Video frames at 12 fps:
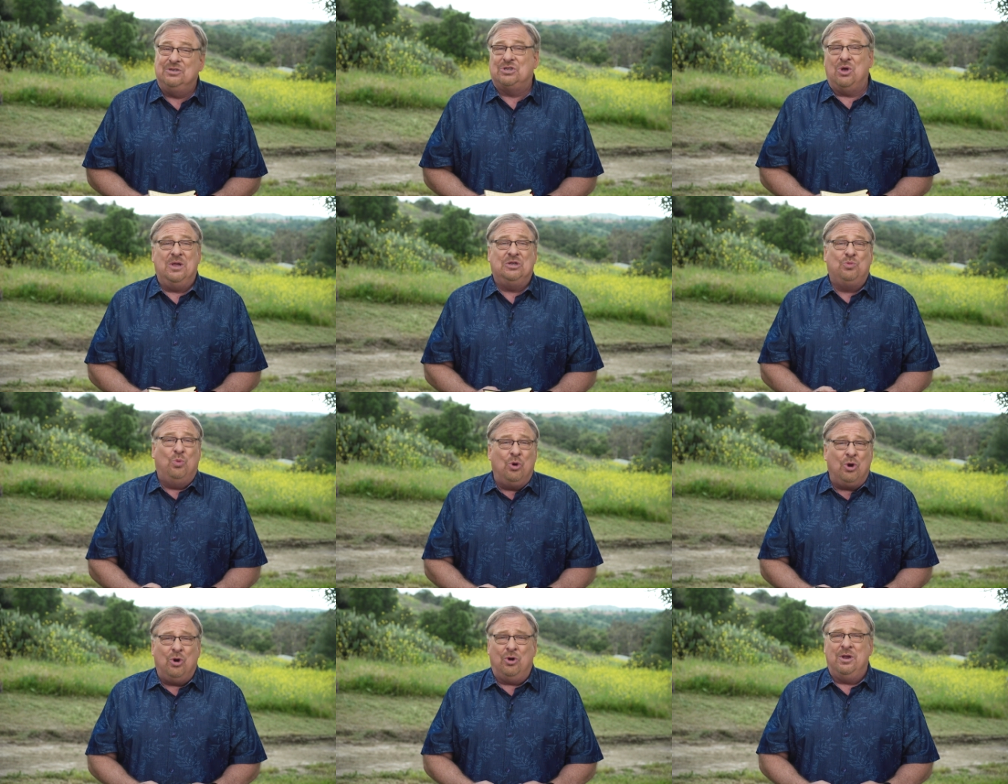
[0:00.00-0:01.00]
and so his
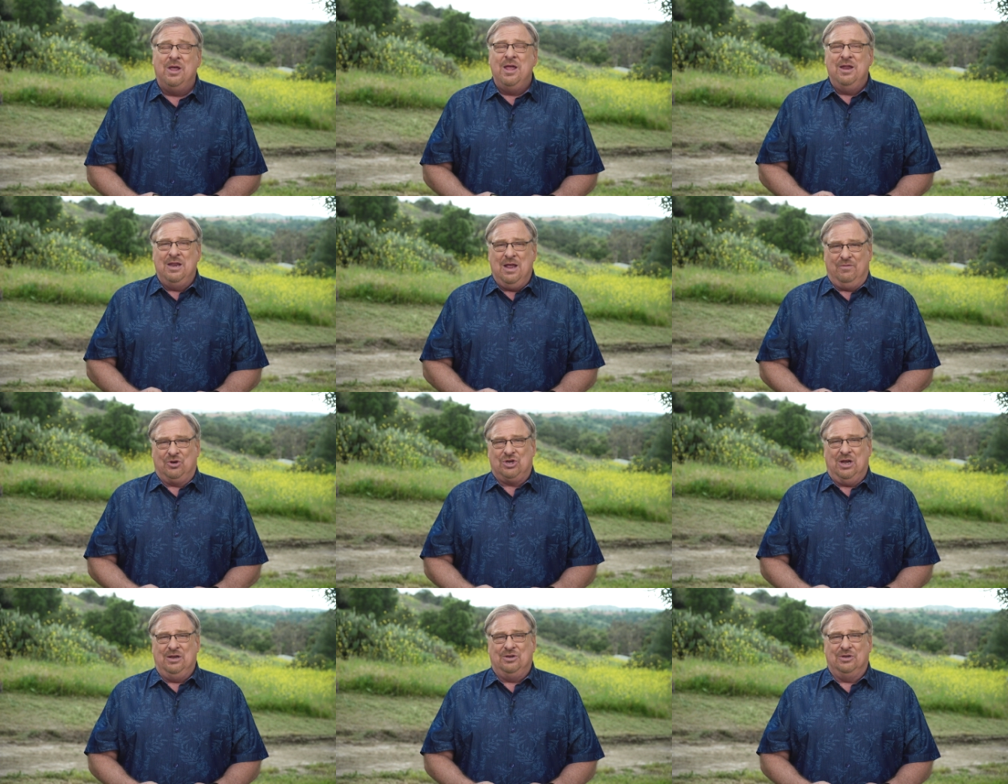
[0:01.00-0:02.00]
word never
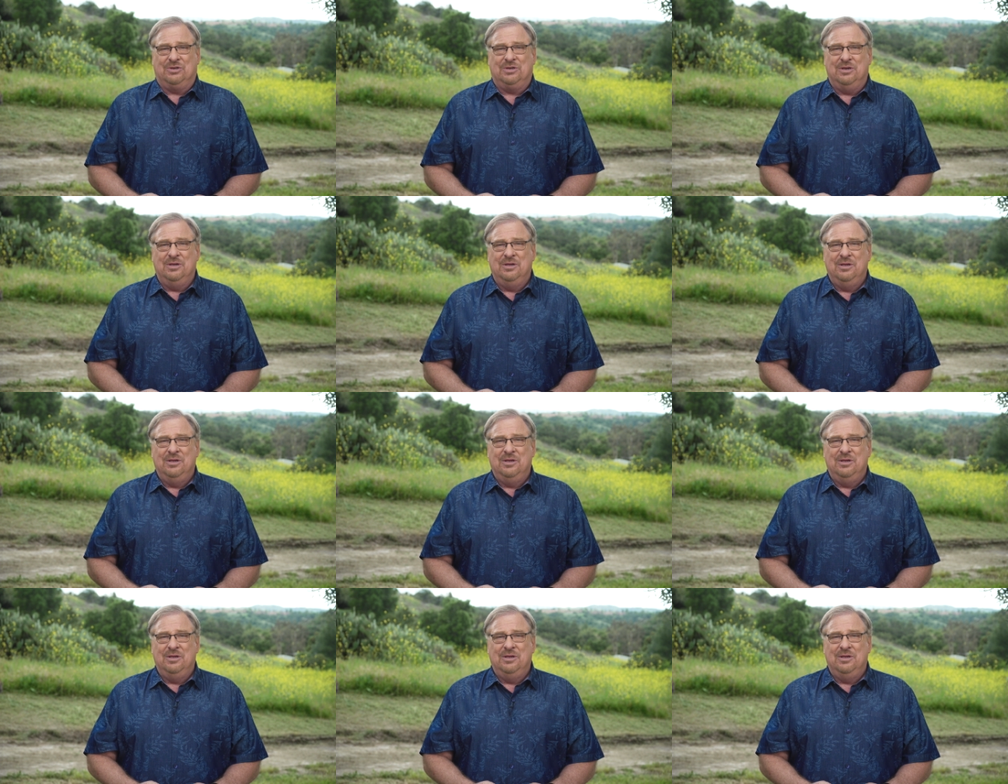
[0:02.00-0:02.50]
changes.